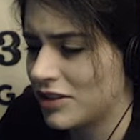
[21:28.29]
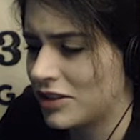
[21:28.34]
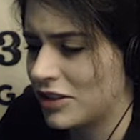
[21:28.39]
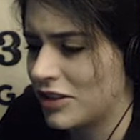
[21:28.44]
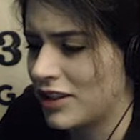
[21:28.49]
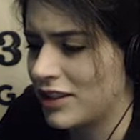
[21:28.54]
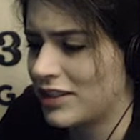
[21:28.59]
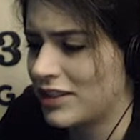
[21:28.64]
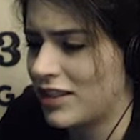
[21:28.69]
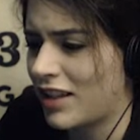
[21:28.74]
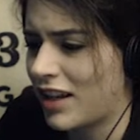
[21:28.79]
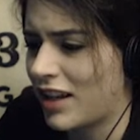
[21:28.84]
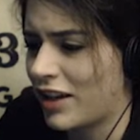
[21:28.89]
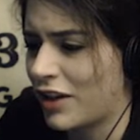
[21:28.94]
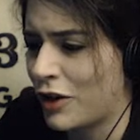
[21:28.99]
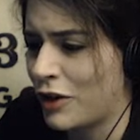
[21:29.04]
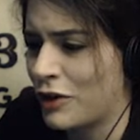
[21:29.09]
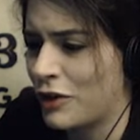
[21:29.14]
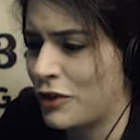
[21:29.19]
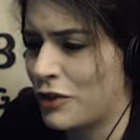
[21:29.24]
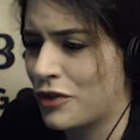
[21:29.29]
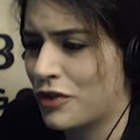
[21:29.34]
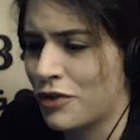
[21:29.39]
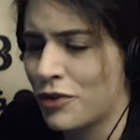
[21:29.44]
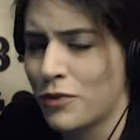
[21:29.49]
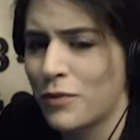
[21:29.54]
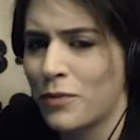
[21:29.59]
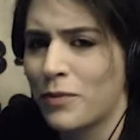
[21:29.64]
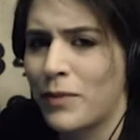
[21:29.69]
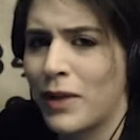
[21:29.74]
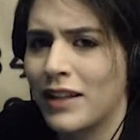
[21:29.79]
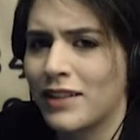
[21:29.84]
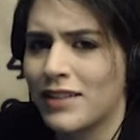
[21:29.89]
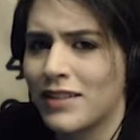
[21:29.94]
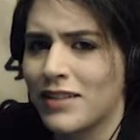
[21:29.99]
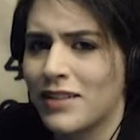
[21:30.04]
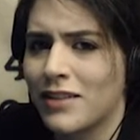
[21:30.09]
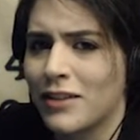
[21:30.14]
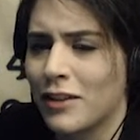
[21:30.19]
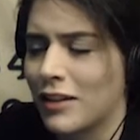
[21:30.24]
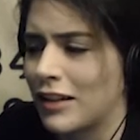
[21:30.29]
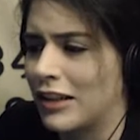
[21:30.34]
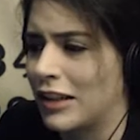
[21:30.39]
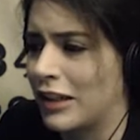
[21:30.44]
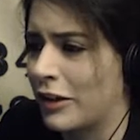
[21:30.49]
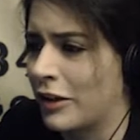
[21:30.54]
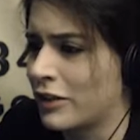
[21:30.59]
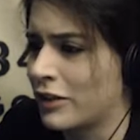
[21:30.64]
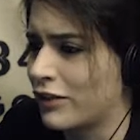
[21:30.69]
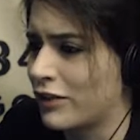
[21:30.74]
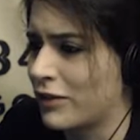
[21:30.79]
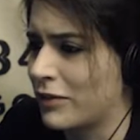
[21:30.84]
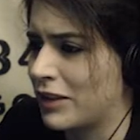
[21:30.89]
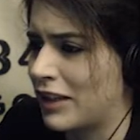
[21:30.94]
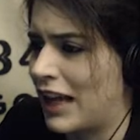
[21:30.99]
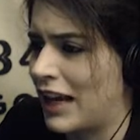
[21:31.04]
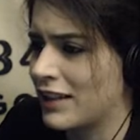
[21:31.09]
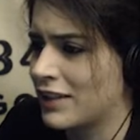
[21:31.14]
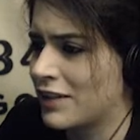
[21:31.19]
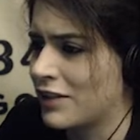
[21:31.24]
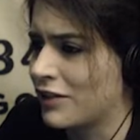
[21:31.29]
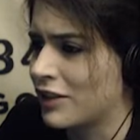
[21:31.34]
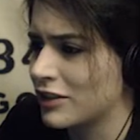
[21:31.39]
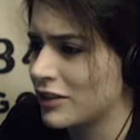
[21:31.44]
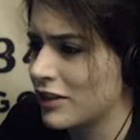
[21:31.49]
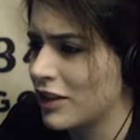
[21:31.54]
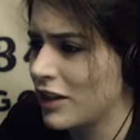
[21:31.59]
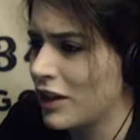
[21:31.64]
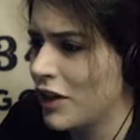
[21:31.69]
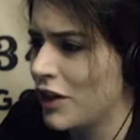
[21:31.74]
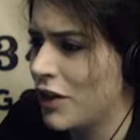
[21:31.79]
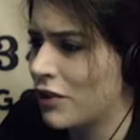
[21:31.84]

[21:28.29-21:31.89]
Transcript: Utter Shrew meets the clickers from The Last of Us.